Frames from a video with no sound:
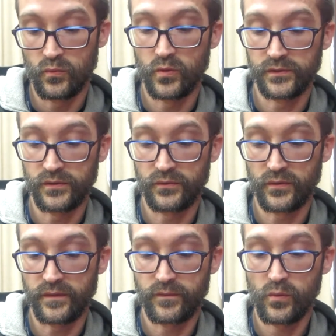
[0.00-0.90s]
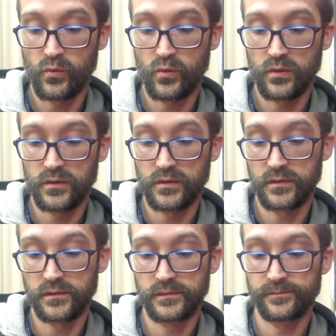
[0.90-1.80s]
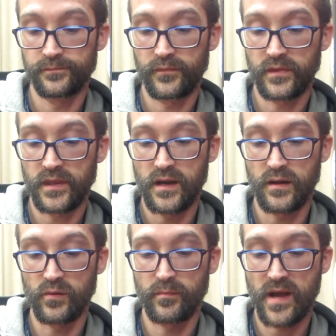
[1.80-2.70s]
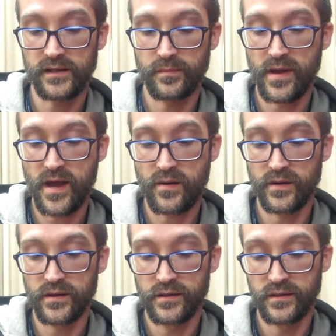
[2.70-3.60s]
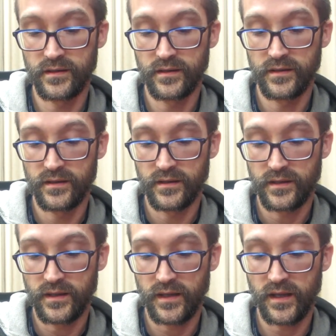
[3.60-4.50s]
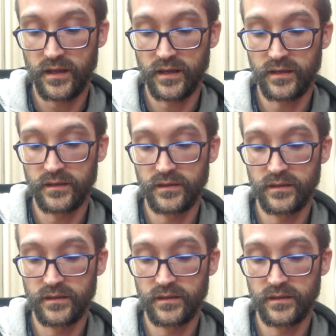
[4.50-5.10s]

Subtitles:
1, 2, 3, 4. There, we're back to power, and